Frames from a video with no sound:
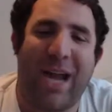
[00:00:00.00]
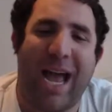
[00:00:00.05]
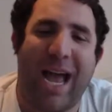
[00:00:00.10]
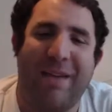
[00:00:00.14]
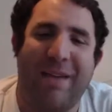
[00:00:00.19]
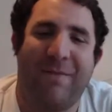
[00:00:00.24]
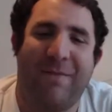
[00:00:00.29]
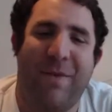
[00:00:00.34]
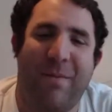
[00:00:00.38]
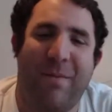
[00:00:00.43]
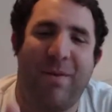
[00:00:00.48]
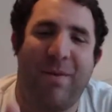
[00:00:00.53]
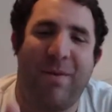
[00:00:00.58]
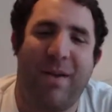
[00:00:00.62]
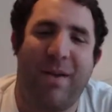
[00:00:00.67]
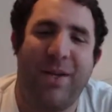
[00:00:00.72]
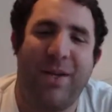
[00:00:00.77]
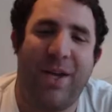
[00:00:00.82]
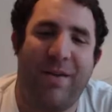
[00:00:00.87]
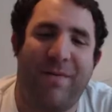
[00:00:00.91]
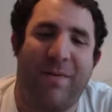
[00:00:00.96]
guy
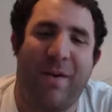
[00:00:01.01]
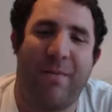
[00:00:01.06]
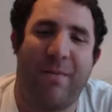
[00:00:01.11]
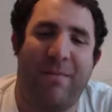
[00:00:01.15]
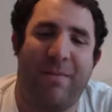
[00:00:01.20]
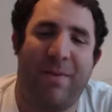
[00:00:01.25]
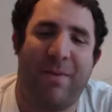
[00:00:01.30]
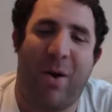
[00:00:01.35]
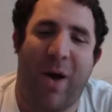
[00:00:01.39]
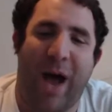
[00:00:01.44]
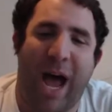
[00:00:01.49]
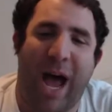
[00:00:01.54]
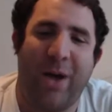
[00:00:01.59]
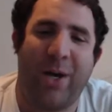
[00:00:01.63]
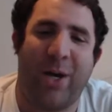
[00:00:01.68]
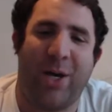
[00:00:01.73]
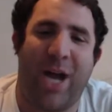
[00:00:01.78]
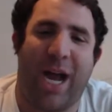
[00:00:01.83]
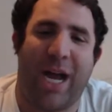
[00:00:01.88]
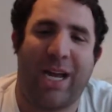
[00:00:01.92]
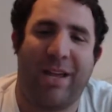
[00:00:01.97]
from Ohio
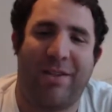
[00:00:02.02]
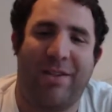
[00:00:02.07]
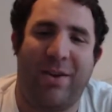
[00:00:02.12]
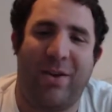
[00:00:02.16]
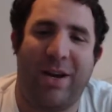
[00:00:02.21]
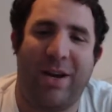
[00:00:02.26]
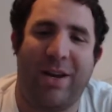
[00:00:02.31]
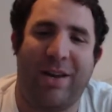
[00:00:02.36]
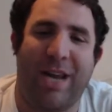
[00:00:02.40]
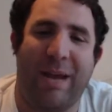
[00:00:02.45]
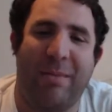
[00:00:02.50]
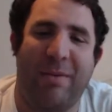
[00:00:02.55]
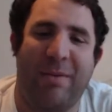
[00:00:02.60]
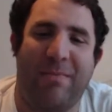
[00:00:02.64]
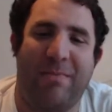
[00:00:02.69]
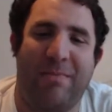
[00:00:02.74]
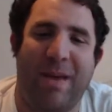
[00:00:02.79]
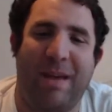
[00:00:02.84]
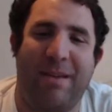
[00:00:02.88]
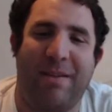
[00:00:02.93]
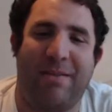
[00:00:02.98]
you're not considering. His name
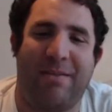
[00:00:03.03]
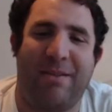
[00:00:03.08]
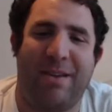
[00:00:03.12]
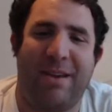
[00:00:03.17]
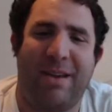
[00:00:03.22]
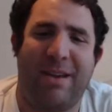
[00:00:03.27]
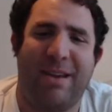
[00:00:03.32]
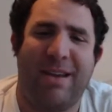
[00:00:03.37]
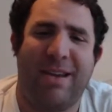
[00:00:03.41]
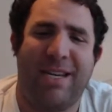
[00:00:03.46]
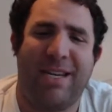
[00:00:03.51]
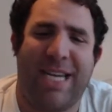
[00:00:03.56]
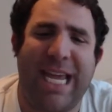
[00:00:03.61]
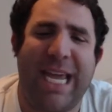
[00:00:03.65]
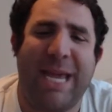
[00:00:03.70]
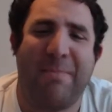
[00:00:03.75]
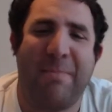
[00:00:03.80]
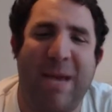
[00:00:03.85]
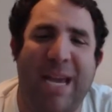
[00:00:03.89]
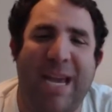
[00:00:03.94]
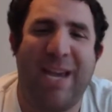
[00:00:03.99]
is
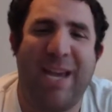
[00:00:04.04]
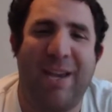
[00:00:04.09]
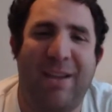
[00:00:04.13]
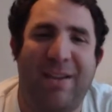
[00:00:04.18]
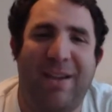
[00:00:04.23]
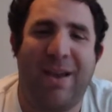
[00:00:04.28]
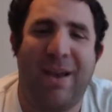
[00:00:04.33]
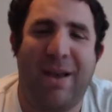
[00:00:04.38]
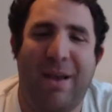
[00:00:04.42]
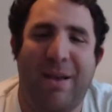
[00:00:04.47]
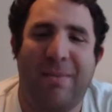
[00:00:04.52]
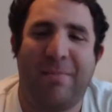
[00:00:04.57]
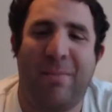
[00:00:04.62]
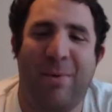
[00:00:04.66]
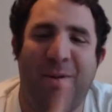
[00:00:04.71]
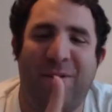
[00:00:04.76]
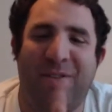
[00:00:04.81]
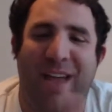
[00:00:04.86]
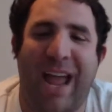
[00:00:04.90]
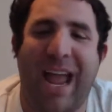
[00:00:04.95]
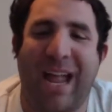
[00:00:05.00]
Teebee
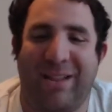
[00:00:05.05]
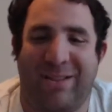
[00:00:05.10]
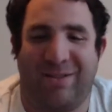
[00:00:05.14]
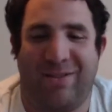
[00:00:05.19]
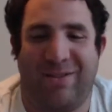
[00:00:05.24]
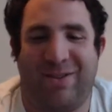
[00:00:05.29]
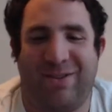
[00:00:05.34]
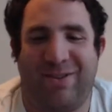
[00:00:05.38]
Presents.